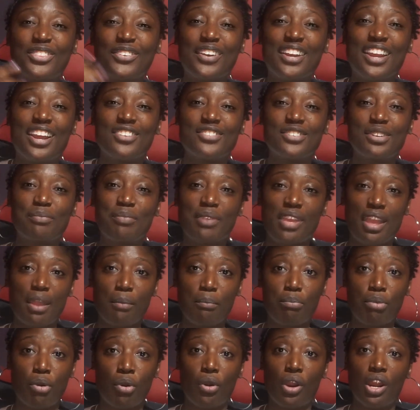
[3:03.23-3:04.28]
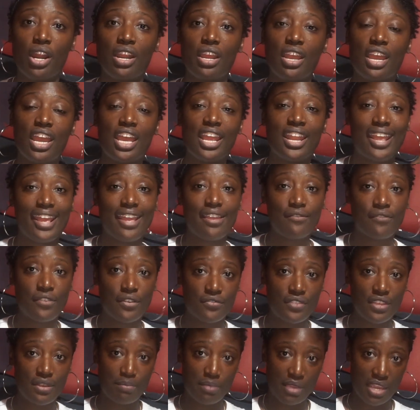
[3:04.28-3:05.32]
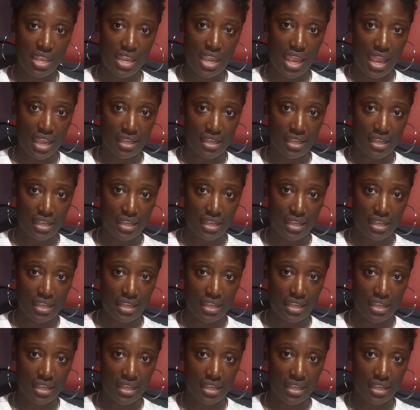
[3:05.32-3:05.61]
300 being poor and 850 being